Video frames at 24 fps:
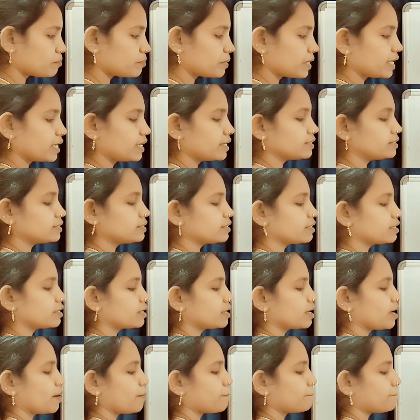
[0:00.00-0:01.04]
base?
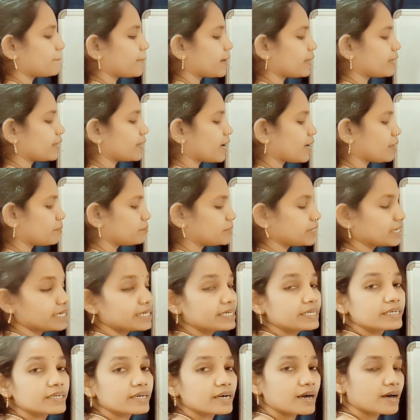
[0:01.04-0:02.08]

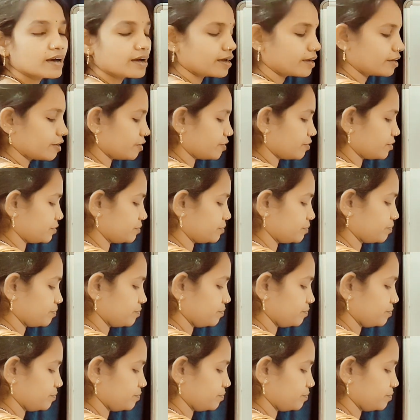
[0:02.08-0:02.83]
Bicarbonate ion.